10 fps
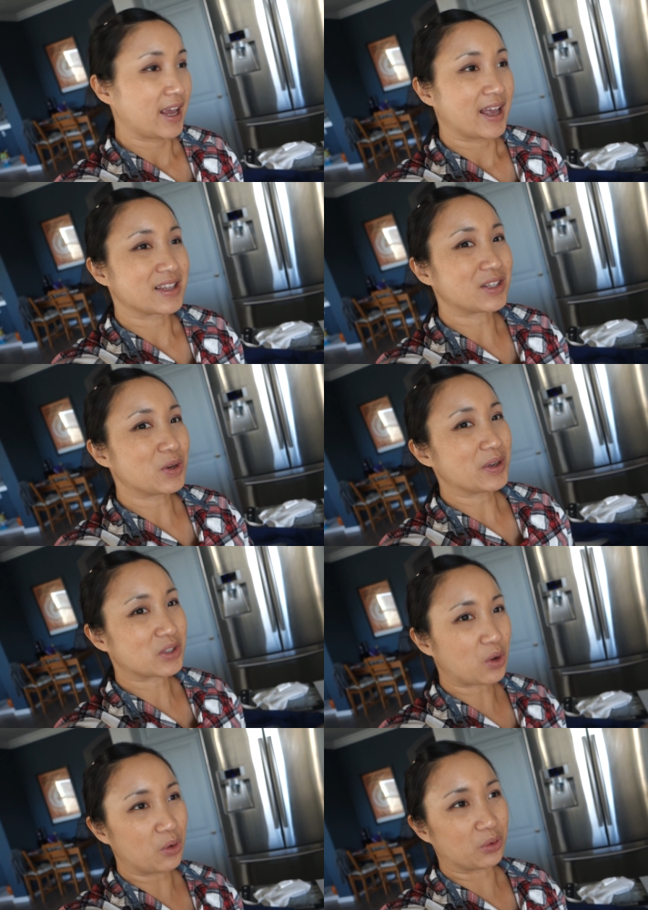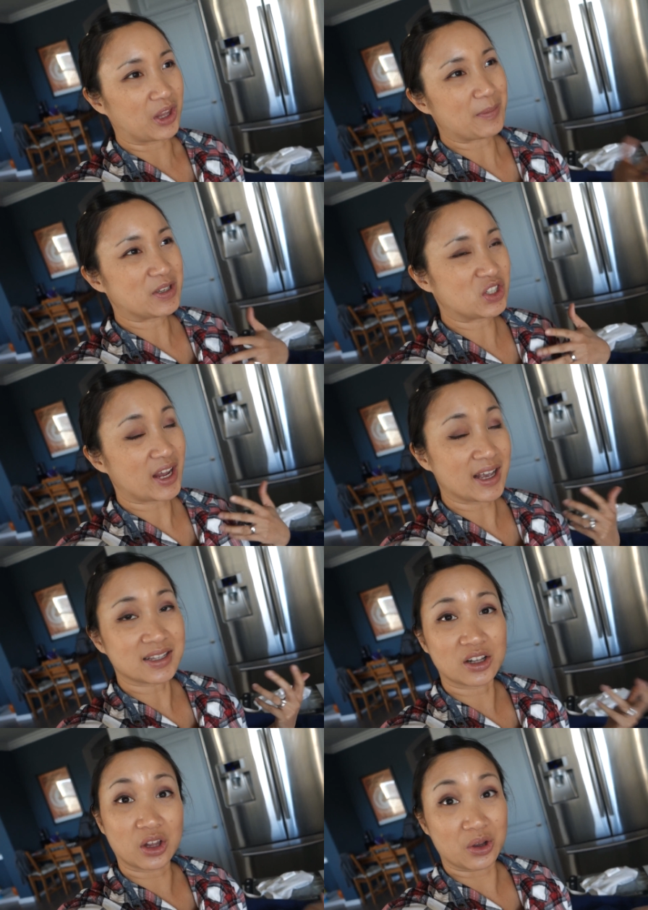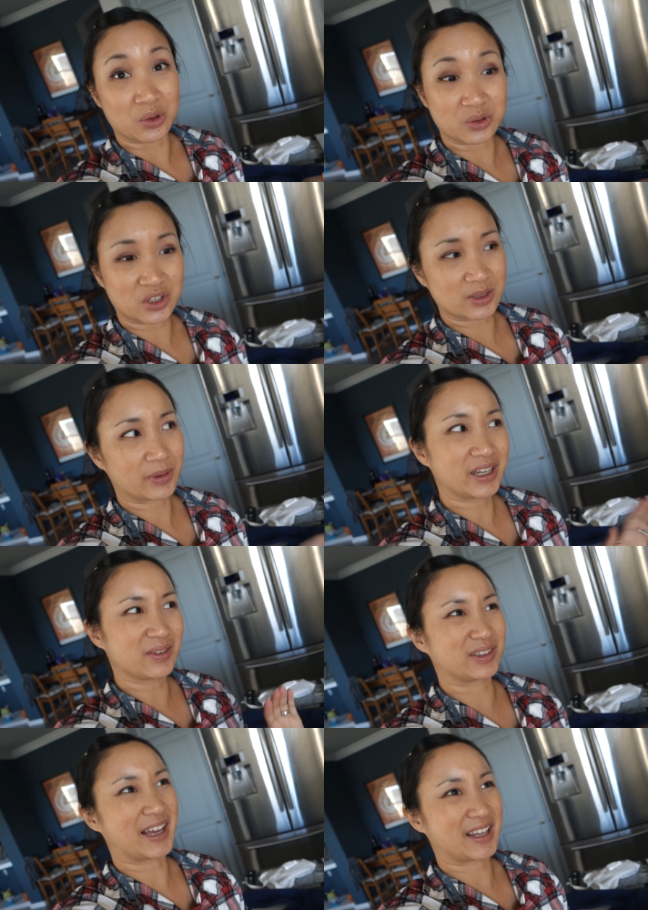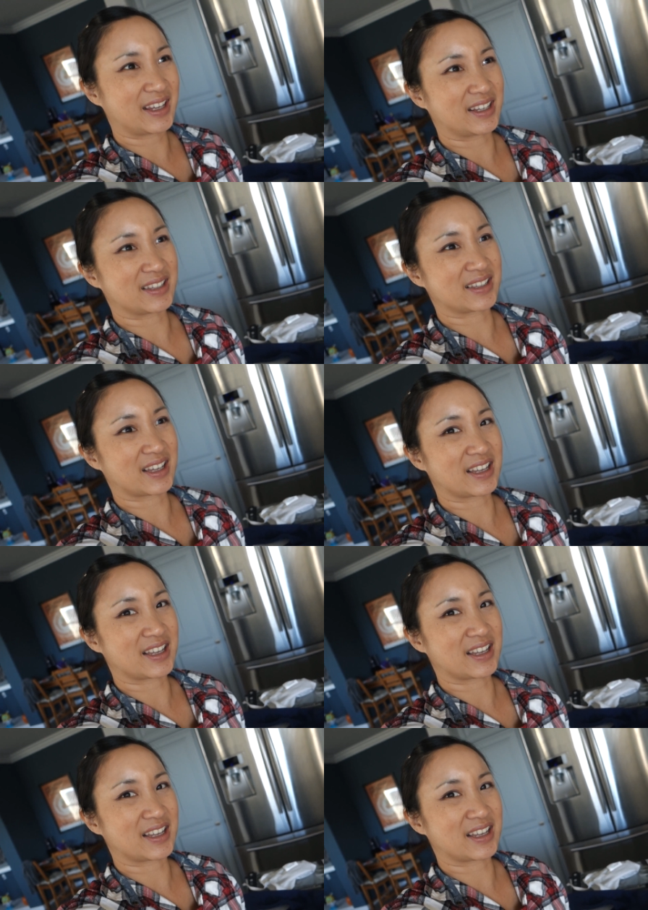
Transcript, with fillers: and so it's cold i mean she has clothes she has plenty of leggings